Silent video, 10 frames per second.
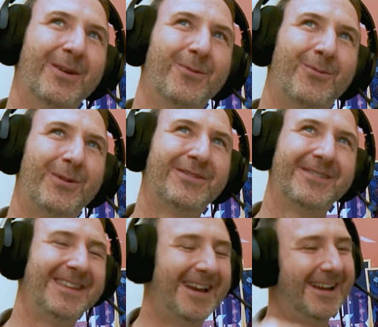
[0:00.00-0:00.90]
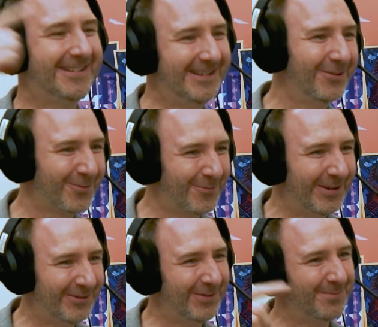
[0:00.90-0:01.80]
wasn't the ideal
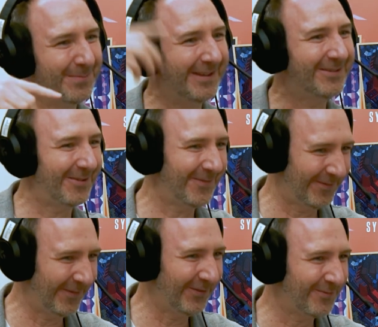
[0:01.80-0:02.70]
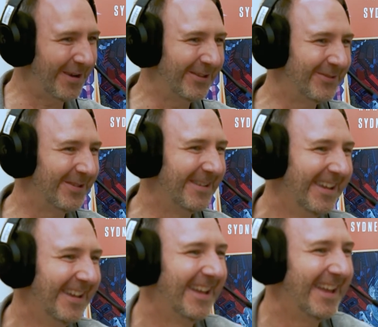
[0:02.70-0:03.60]
question based off the first question
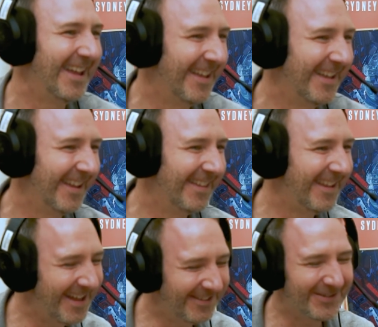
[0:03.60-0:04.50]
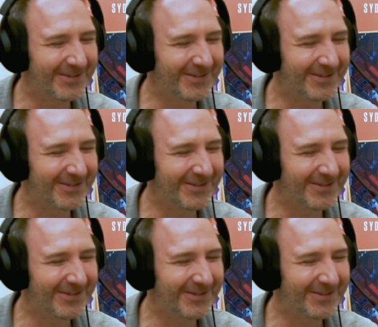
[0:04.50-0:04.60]
and, uh, and the answer.